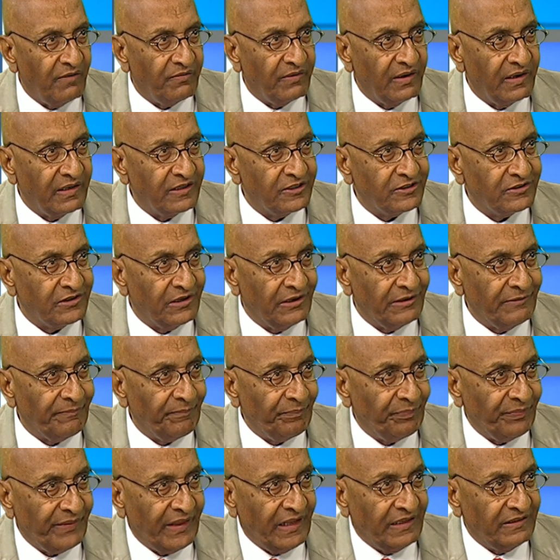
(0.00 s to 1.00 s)
Afghanistan
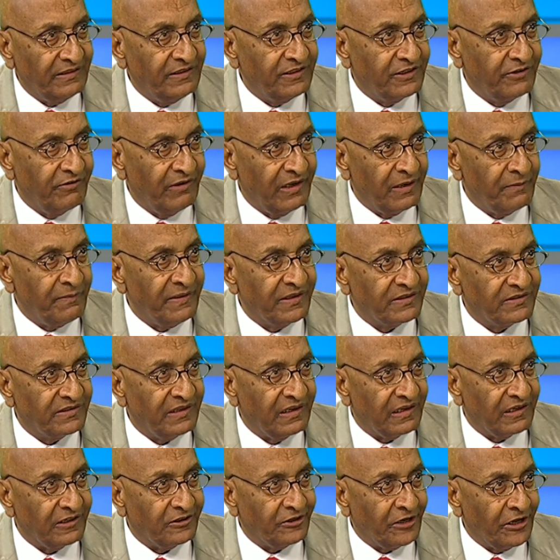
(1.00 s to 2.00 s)
and the developments
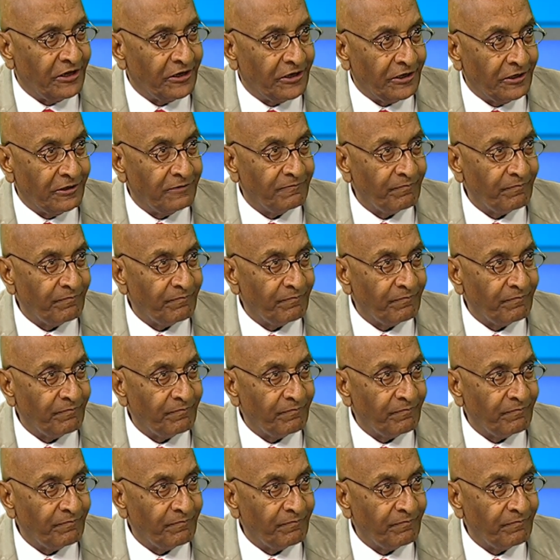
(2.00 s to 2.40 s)
that are taking.